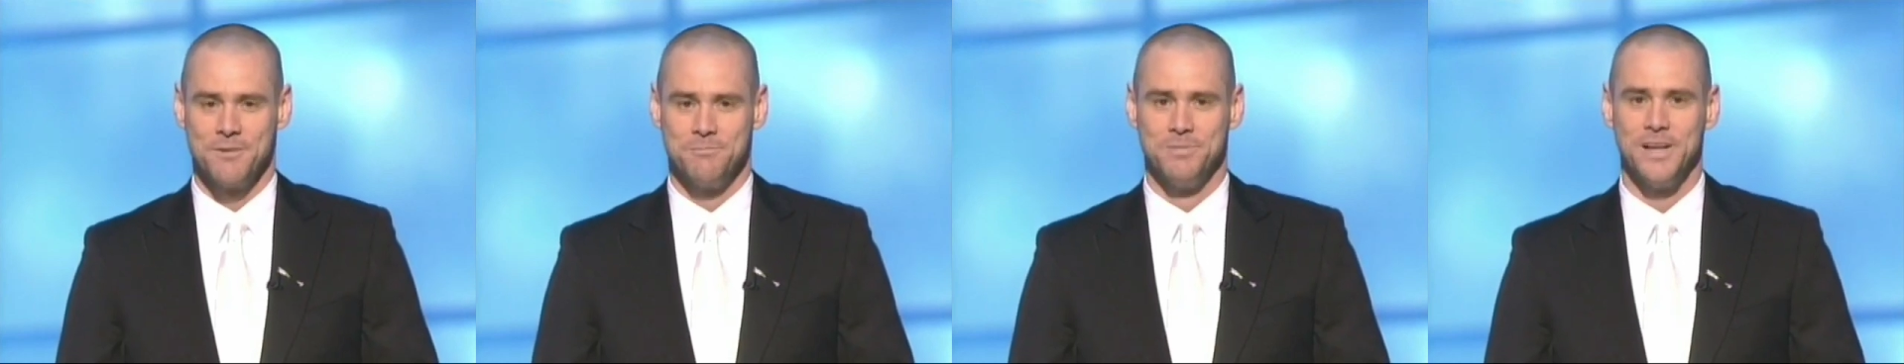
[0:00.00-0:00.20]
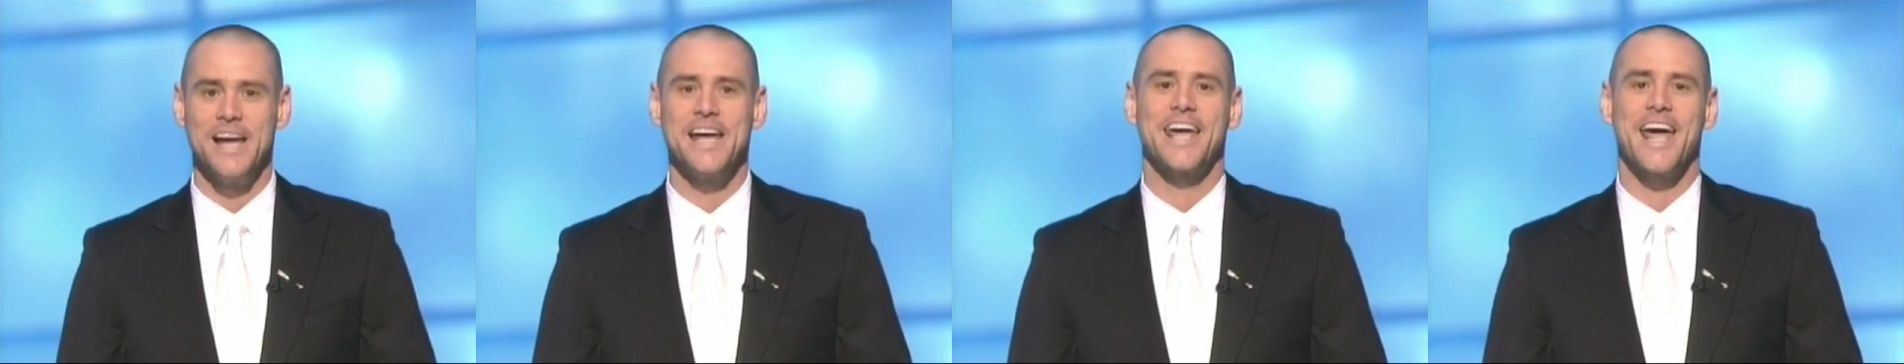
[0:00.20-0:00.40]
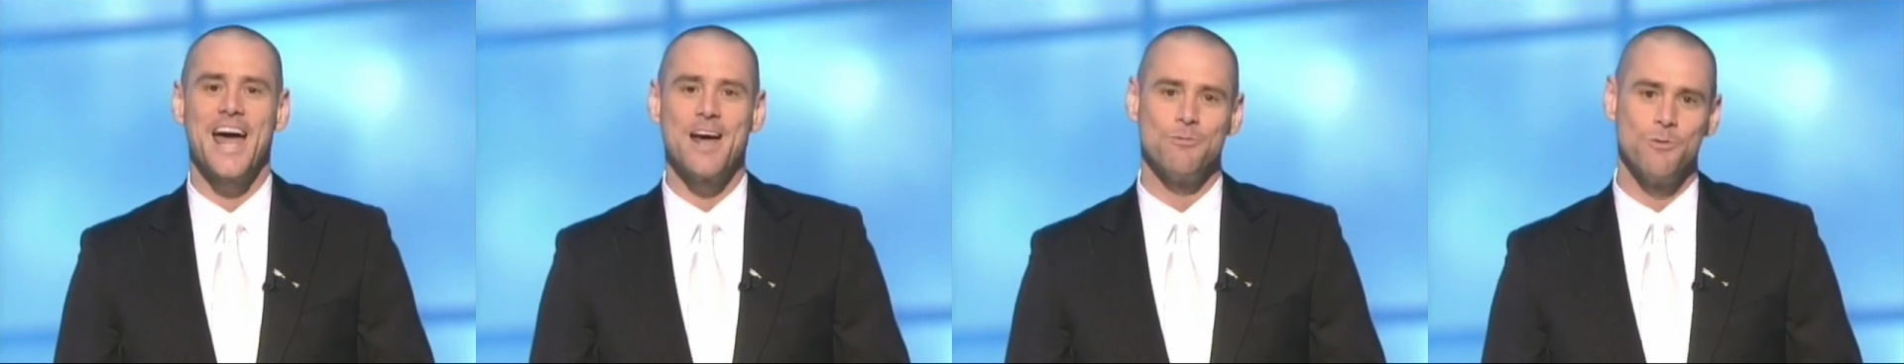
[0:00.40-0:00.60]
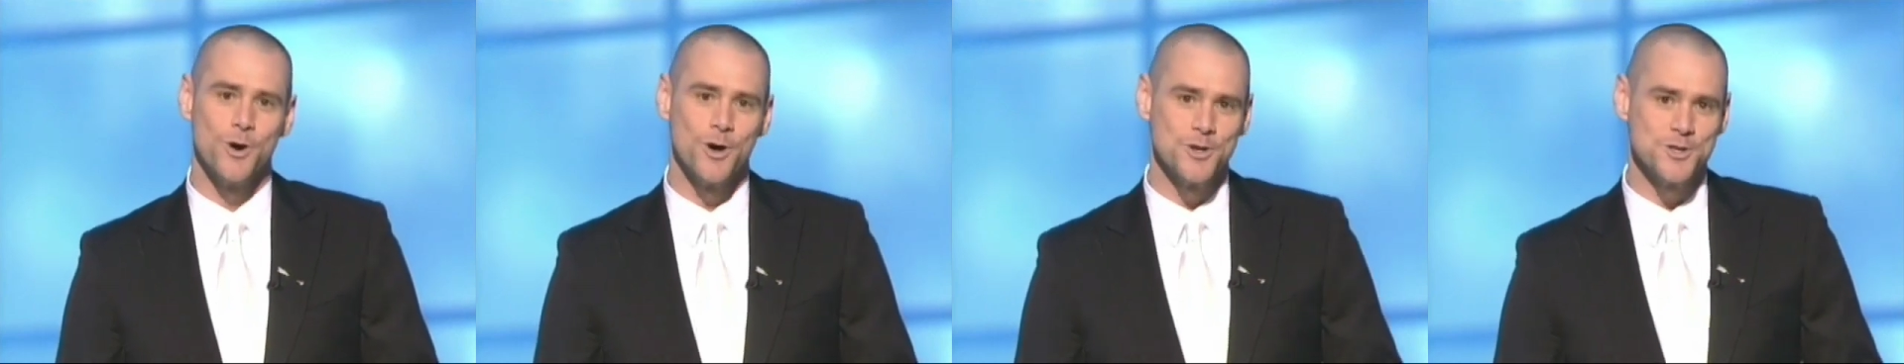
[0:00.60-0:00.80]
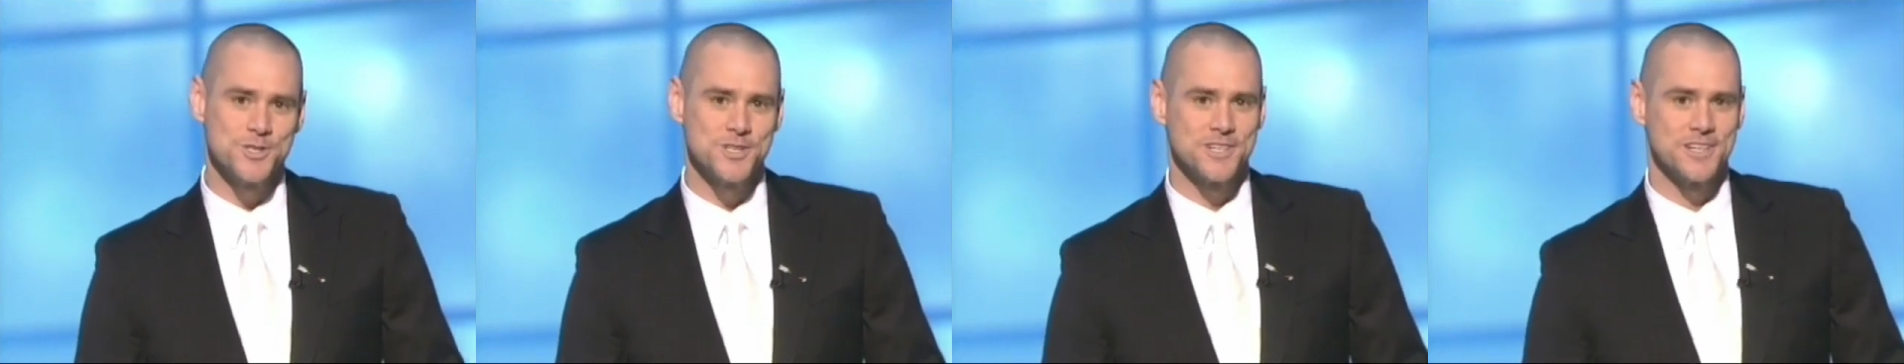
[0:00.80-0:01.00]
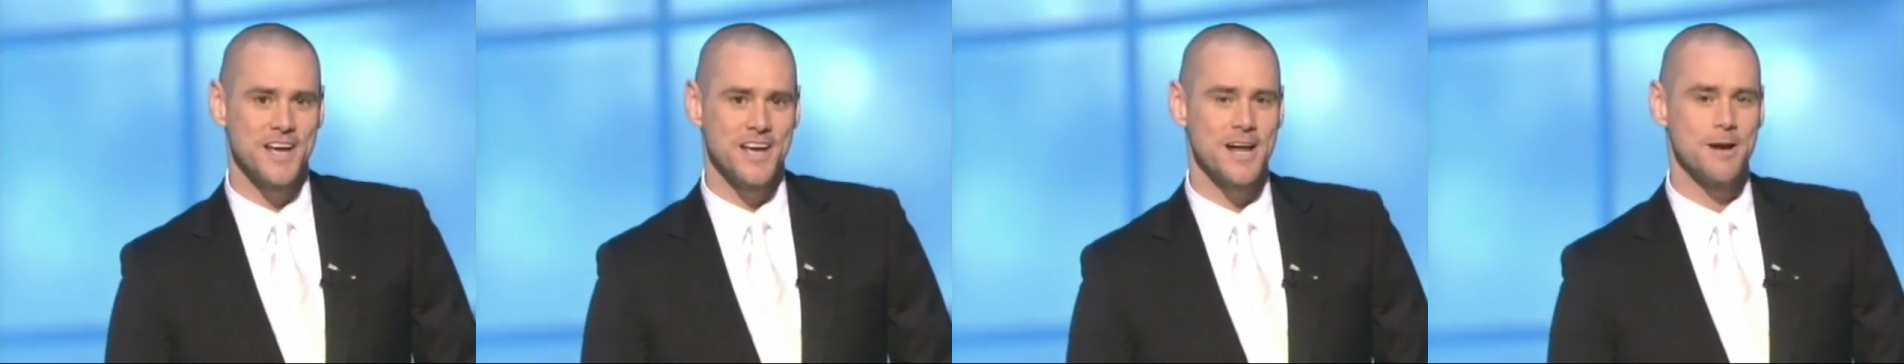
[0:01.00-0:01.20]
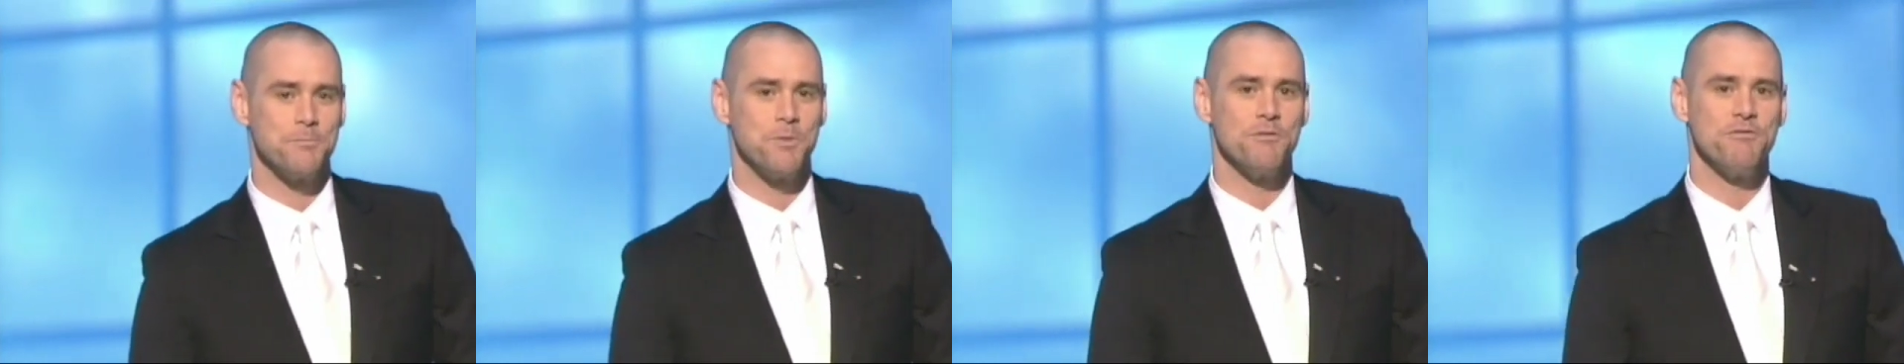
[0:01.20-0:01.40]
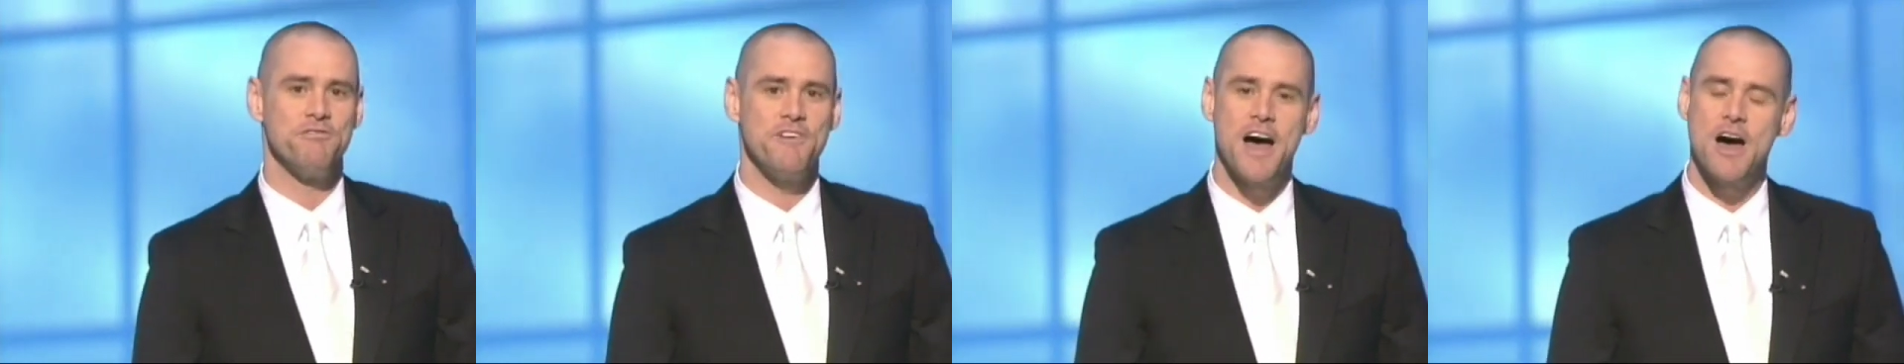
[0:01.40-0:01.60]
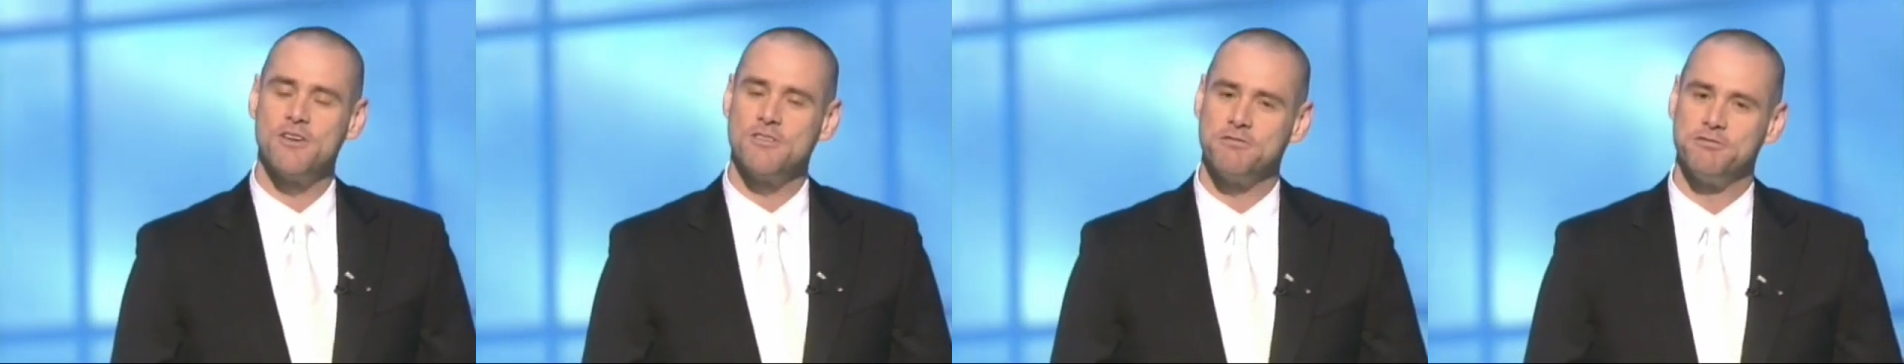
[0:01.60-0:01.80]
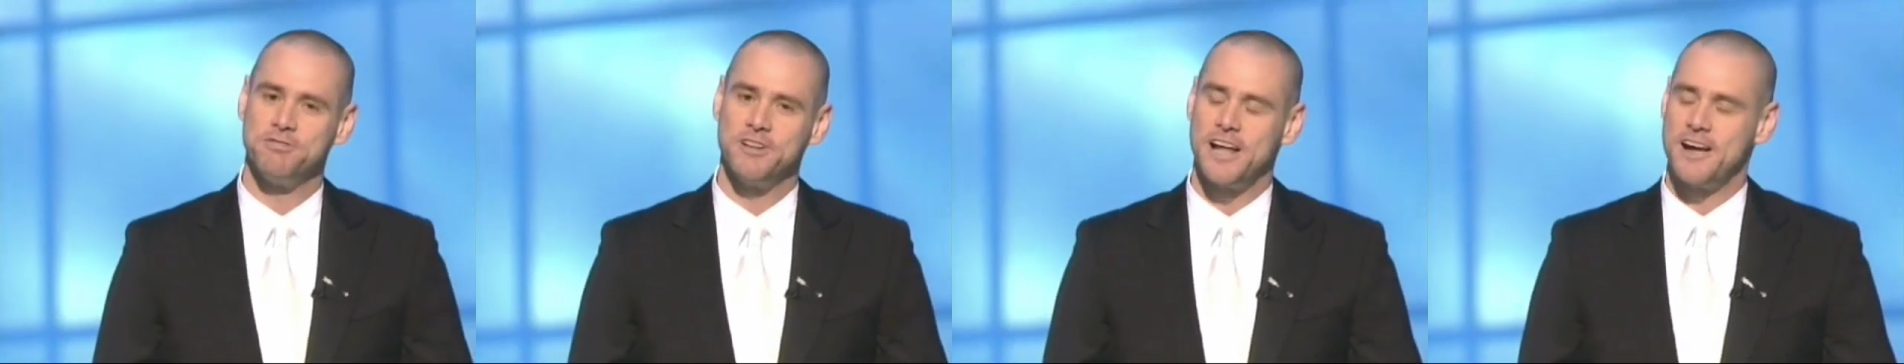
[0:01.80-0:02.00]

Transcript: Blake Edwards had a profound